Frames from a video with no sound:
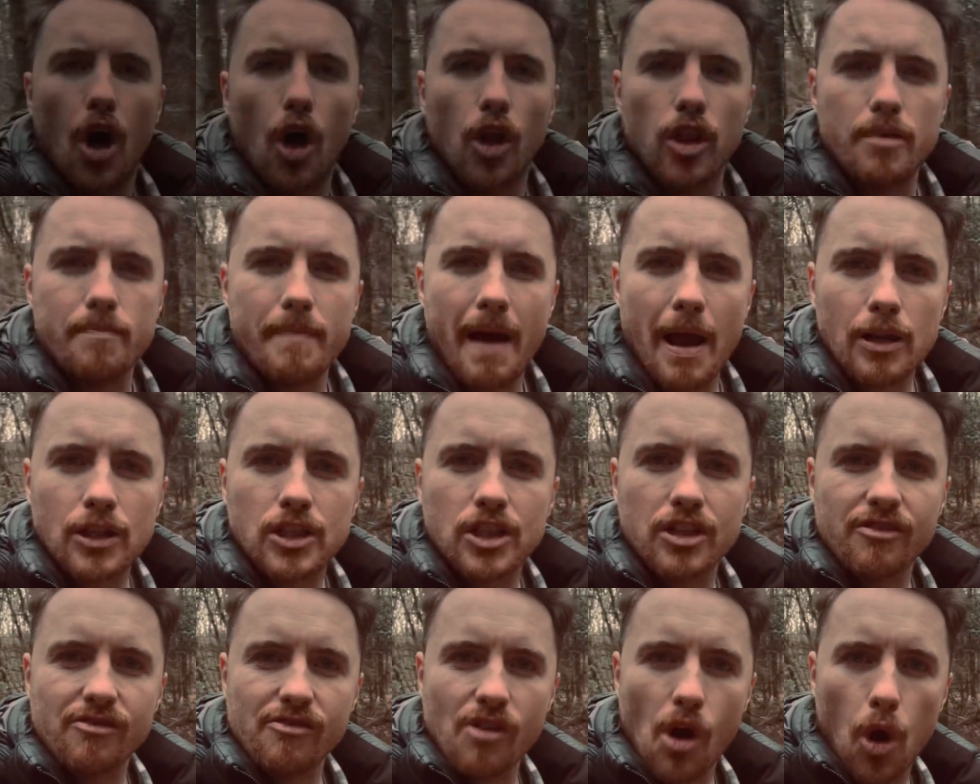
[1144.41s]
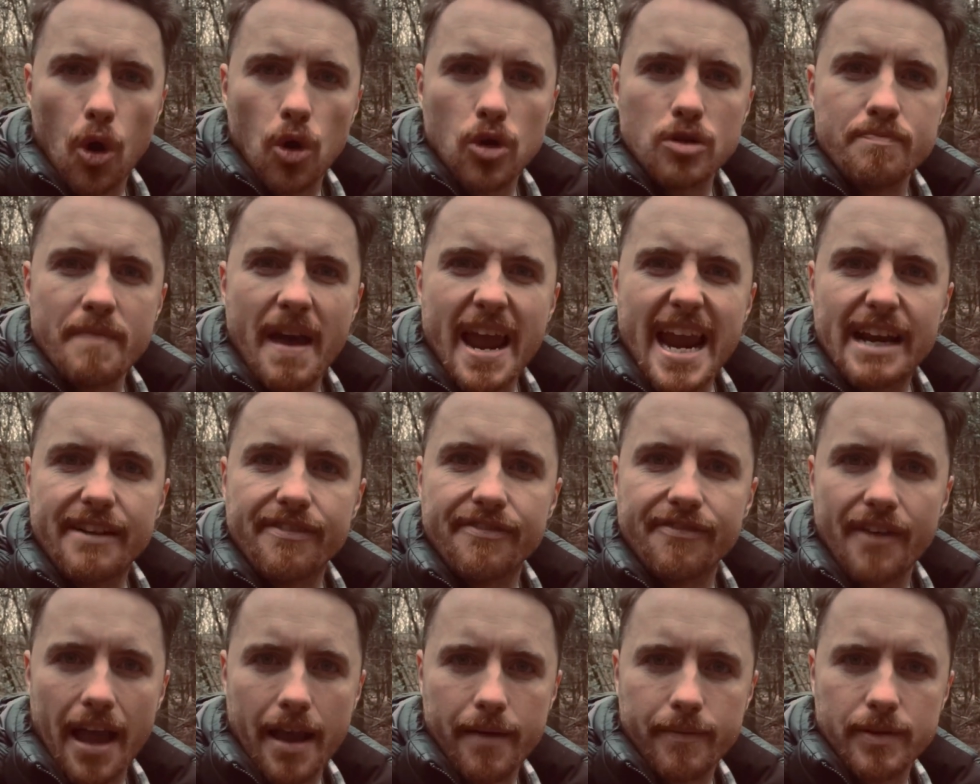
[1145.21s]
On the mountain road made
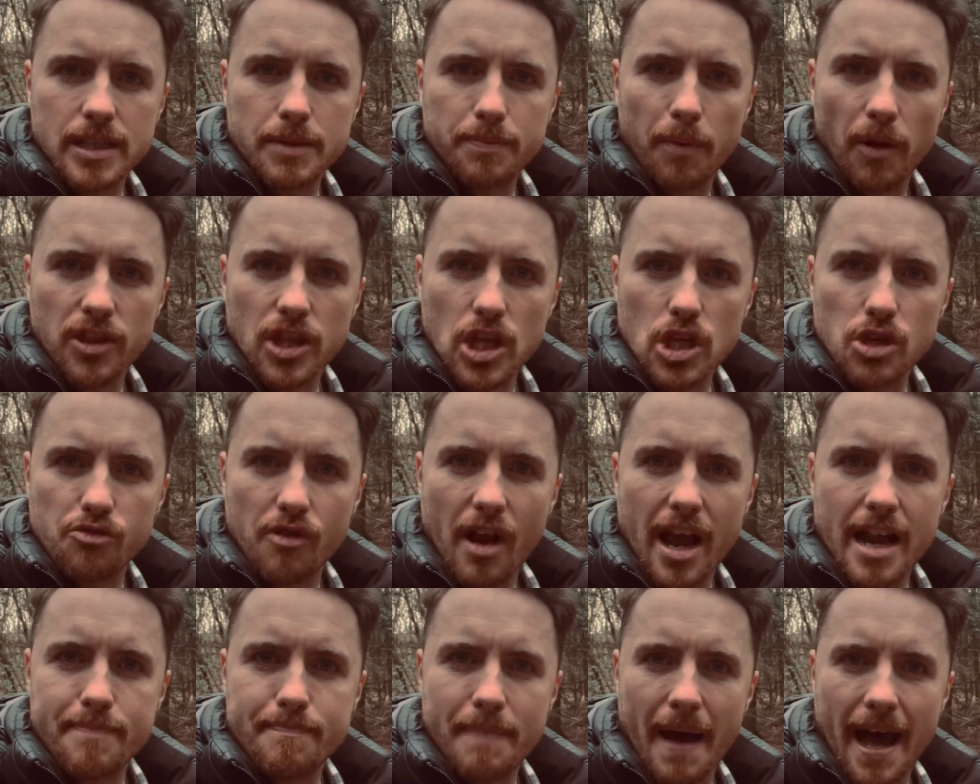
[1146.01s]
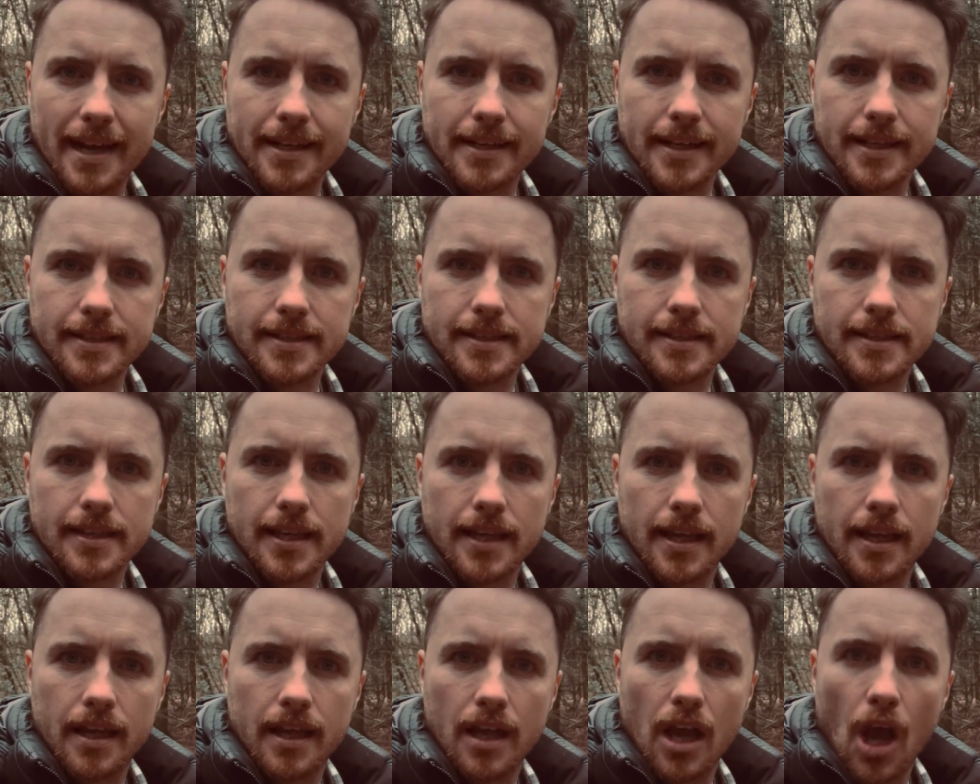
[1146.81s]
famous by these red bandits,
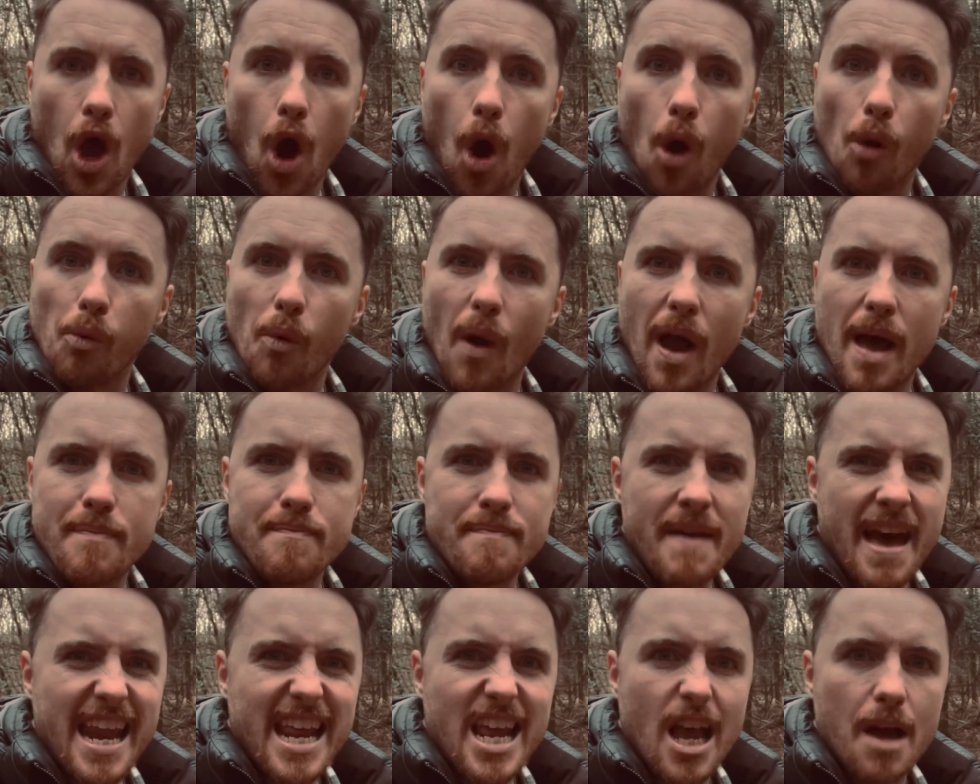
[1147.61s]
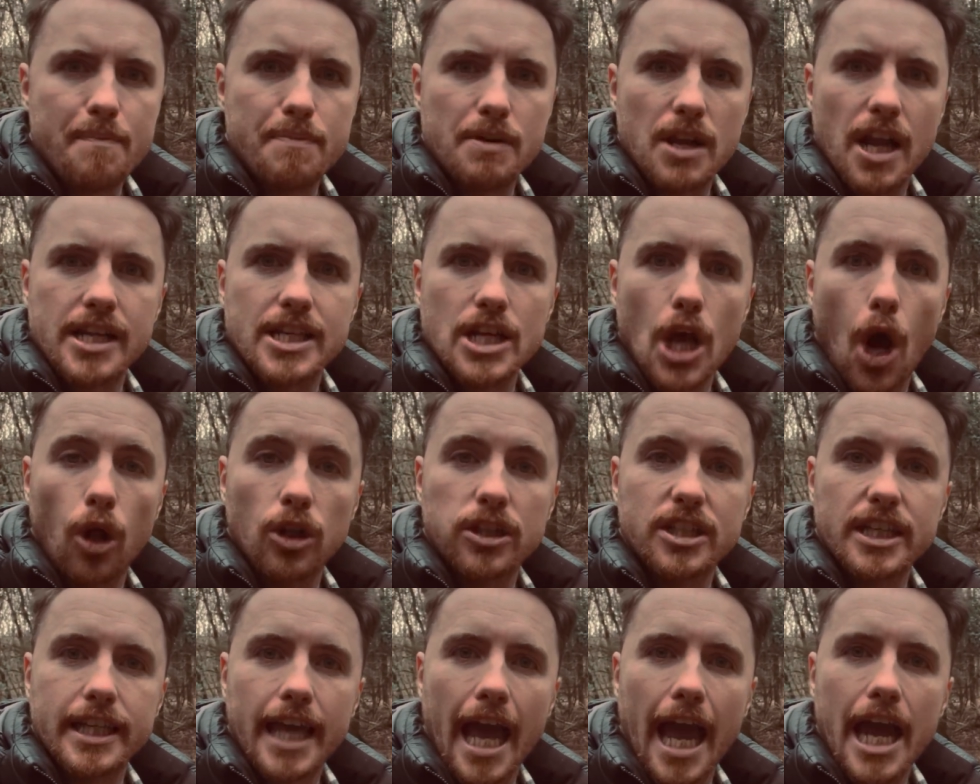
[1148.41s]
or where many a bloody
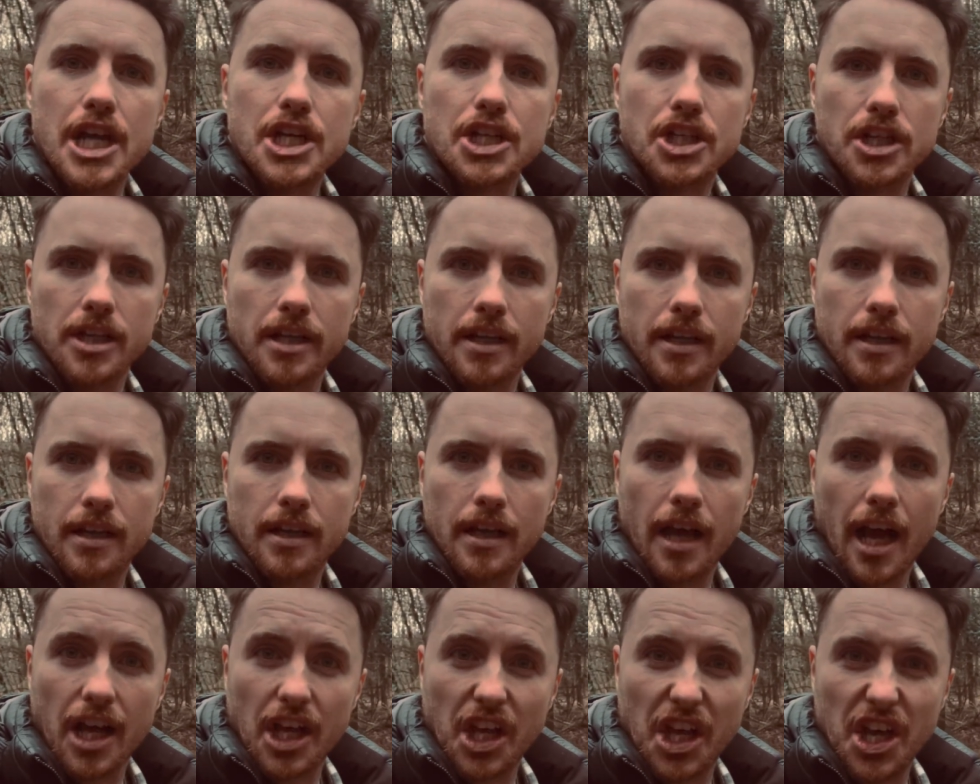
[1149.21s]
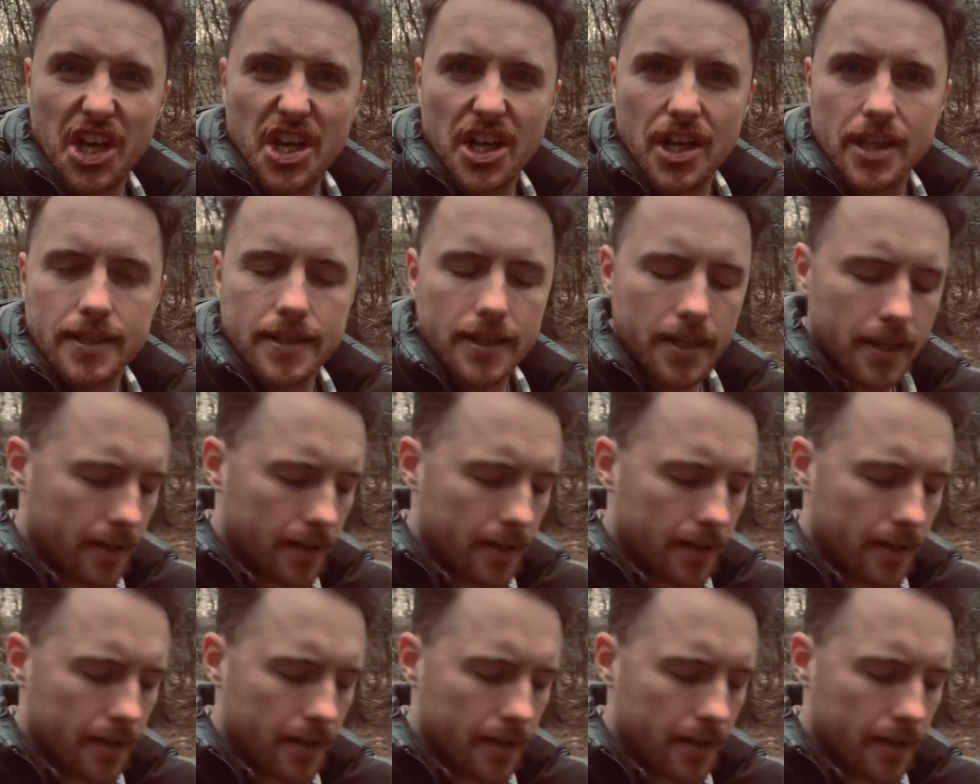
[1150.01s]
altercation occurred,